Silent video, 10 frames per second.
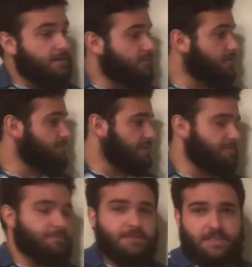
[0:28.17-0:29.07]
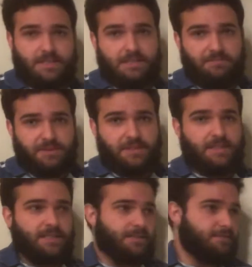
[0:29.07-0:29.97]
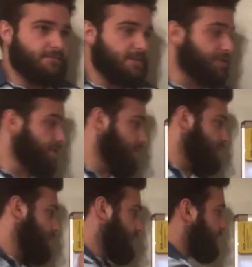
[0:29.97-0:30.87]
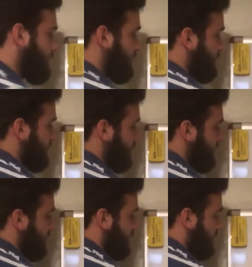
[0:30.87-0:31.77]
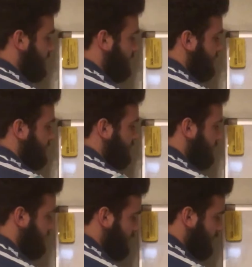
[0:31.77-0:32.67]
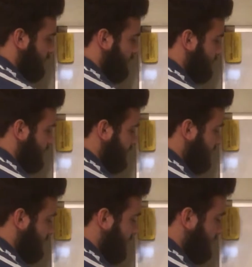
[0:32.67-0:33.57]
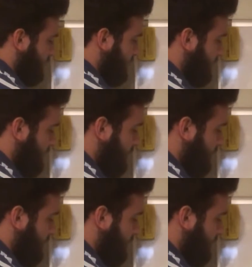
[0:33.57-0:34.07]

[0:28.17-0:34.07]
Normally we would see something like a G clef, which looks like this, or we'd see a bass clef.